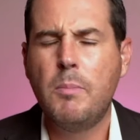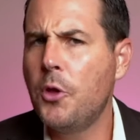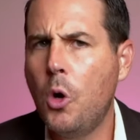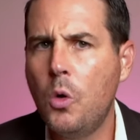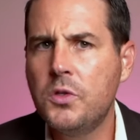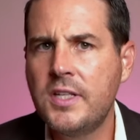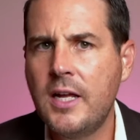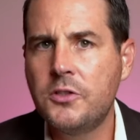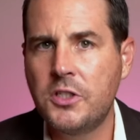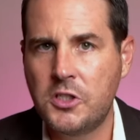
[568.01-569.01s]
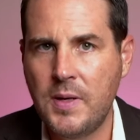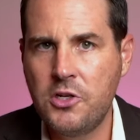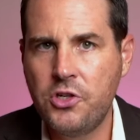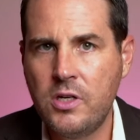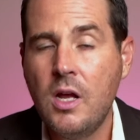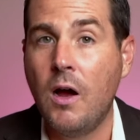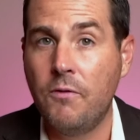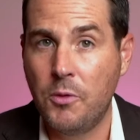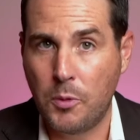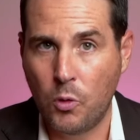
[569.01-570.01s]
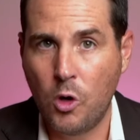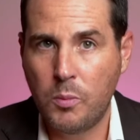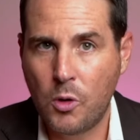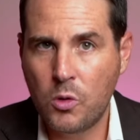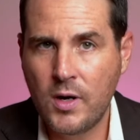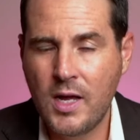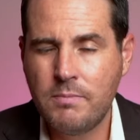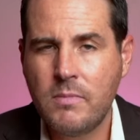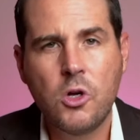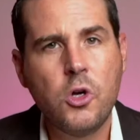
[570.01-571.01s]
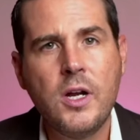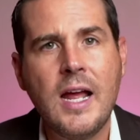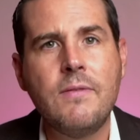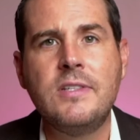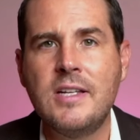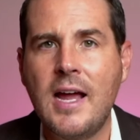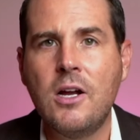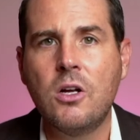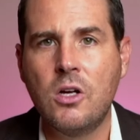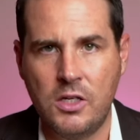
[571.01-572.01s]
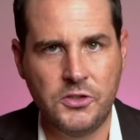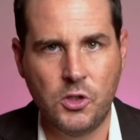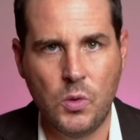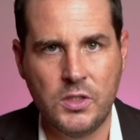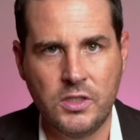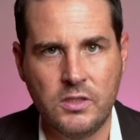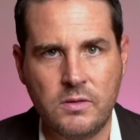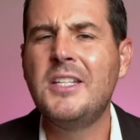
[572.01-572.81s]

but the wholesale suspension of the parole program could have dire consequences.